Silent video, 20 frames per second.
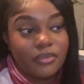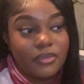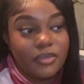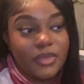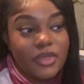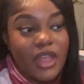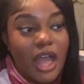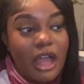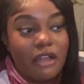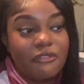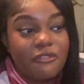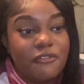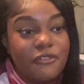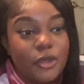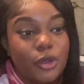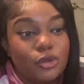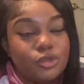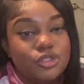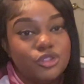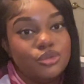not
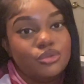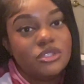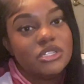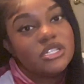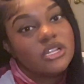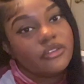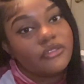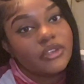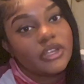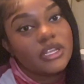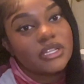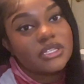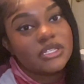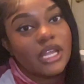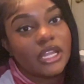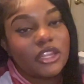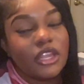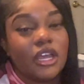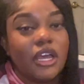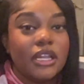feel too serious.
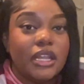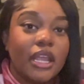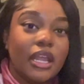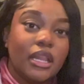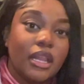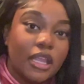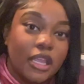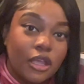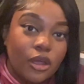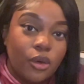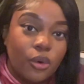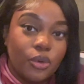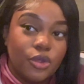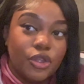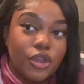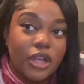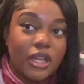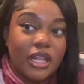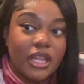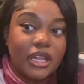Like you're gonna get a giggle,
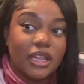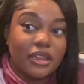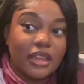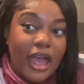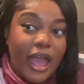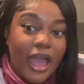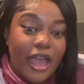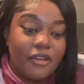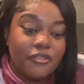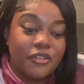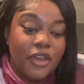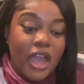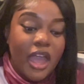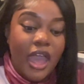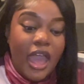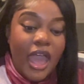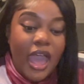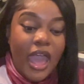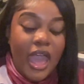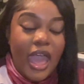you're gonna get a laugh.
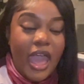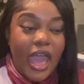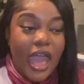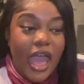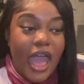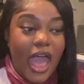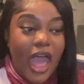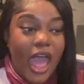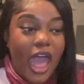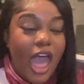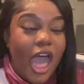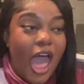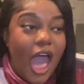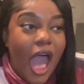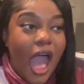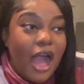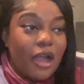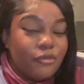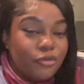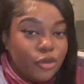
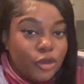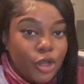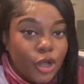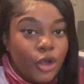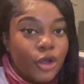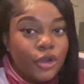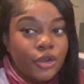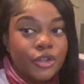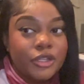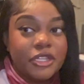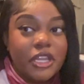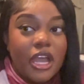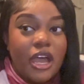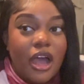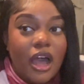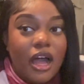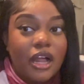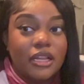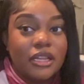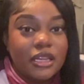I've learned
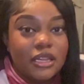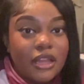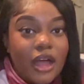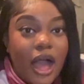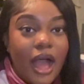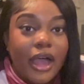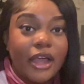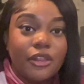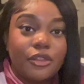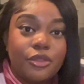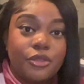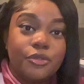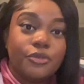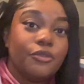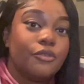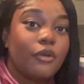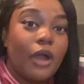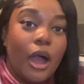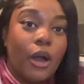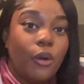a lot
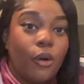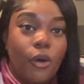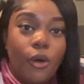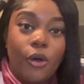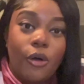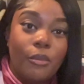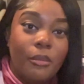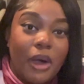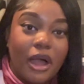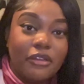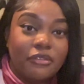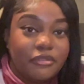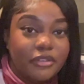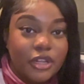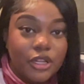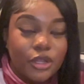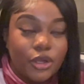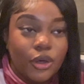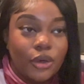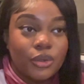throughout all my
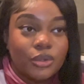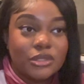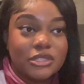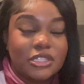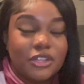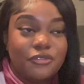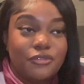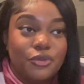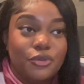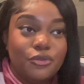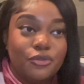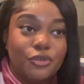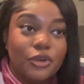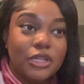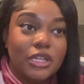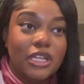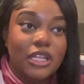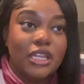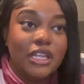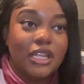videos. If you
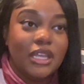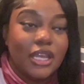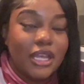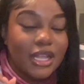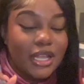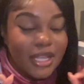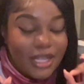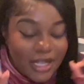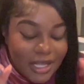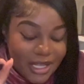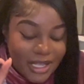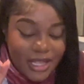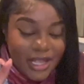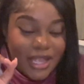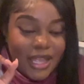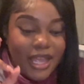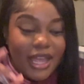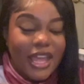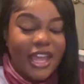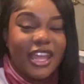really
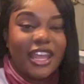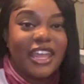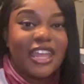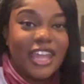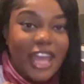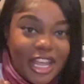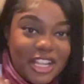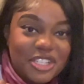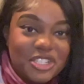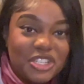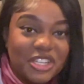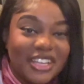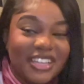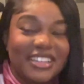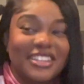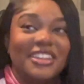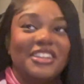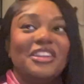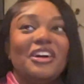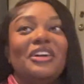catch it,
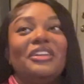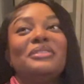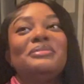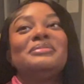you know what I'm